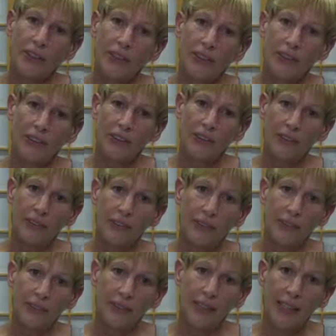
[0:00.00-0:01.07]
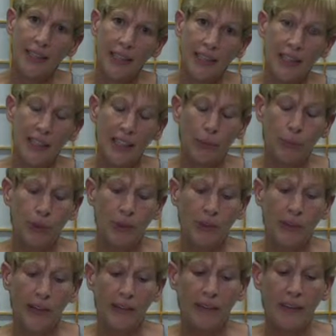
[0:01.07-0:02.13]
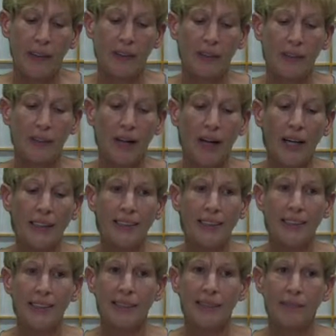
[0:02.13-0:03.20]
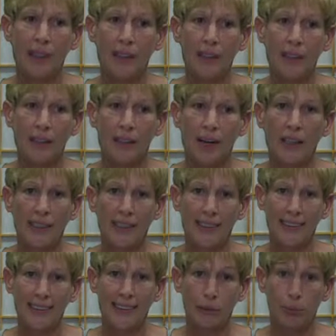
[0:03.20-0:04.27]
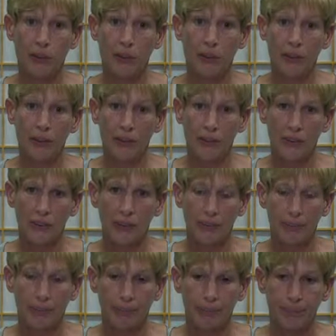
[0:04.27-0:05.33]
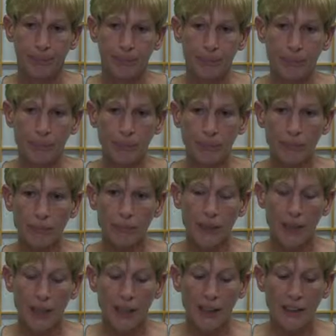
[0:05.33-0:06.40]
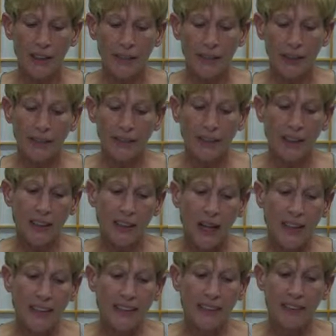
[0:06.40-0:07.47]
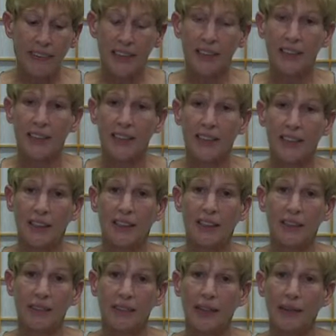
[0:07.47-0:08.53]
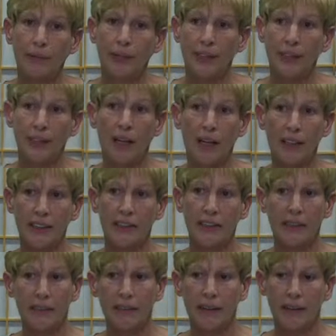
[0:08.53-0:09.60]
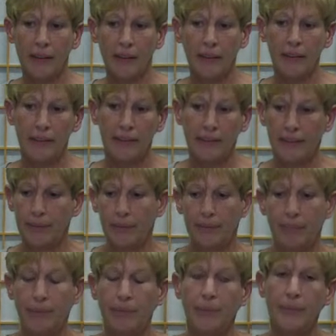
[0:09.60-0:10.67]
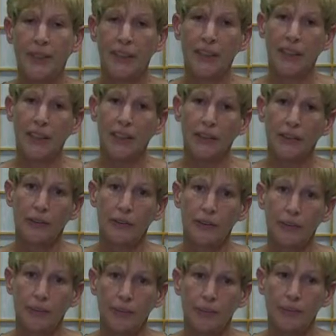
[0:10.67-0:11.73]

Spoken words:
an adult, at any time in your life, loss is something that causes deep scars. Sometimes it's loss of innocence, sometimes it's loss of a particular